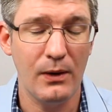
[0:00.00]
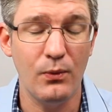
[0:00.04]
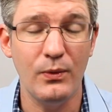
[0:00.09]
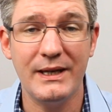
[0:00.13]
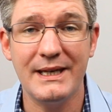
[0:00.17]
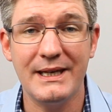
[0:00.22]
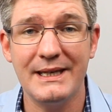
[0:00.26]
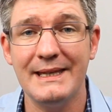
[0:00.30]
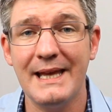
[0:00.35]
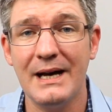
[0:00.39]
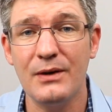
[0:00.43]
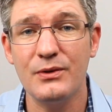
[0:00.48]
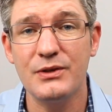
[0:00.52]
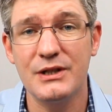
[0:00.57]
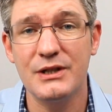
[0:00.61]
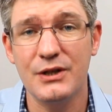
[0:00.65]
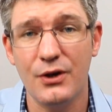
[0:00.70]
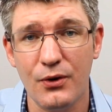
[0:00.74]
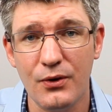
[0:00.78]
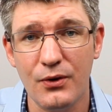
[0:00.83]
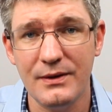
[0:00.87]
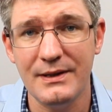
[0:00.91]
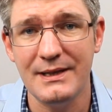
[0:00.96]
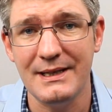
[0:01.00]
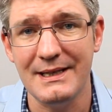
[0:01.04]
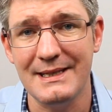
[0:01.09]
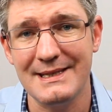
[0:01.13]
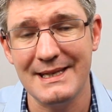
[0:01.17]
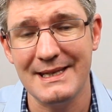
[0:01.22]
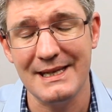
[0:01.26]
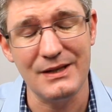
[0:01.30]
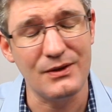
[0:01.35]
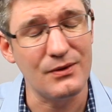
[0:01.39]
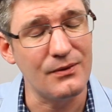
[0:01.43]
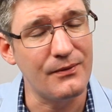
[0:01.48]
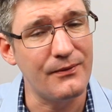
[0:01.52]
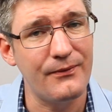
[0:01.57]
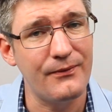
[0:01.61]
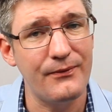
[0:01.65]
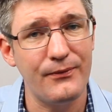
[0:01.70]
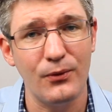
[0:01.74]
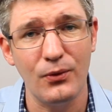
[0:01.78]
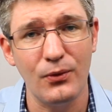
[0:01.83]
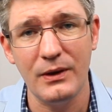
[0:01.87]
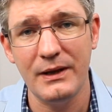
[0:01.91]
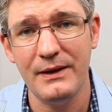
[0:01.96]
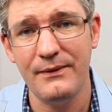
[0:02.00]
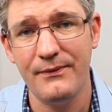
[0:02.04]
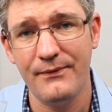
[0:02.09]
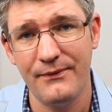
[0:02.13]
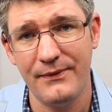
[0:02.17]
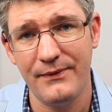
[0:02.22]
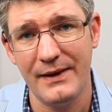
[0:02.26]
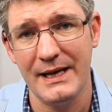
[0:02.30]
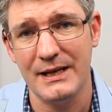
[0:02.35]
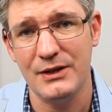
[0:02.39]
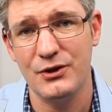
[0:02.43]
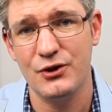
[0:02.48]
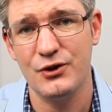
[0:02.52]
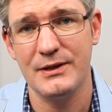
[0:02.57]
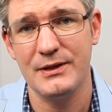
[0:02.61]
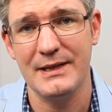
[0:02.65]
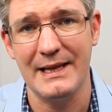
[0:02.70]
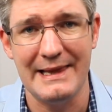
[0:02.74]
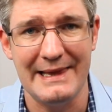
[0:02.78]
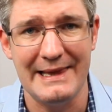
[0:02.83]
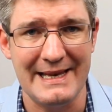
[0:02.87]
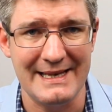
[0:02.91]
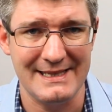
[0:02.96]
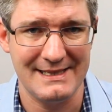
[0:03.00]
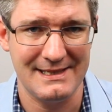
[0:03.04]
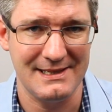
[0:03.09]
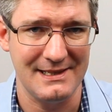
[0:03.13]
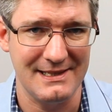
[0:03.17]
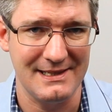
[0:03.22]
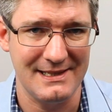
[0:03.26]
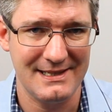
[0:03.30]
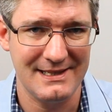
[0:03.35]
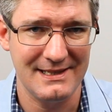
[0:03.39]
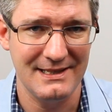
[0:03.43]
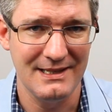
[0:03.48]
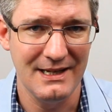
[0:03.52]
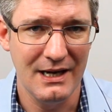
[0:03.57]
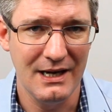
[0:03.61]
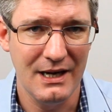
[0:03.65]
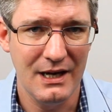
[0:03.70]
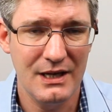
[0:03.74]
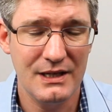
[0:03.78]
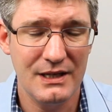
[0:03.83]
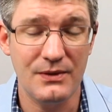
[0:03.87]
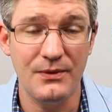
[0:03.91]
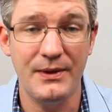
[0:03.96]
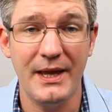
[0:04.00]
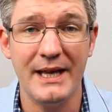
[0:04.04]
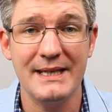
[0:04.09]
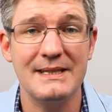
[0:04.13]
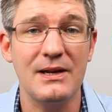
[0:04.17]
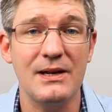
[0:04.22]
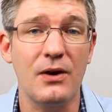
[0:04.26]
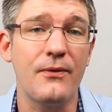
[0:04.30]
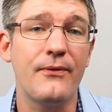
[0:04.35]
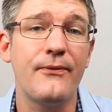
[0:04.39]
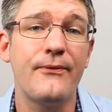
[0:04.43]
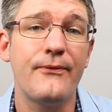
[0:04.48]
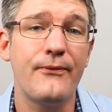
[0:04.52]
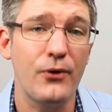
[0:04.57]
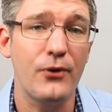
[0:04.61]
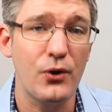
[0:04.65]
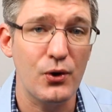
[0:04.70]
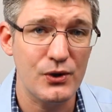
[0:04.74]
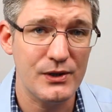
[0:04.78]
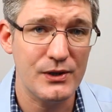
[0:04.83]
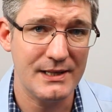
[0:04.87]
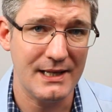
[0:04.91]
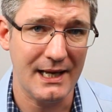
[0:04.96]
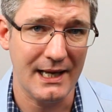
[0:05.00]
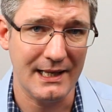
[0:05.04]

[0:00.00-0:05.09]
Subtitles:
and we can now turn these into fully fledged lessons. So that's our first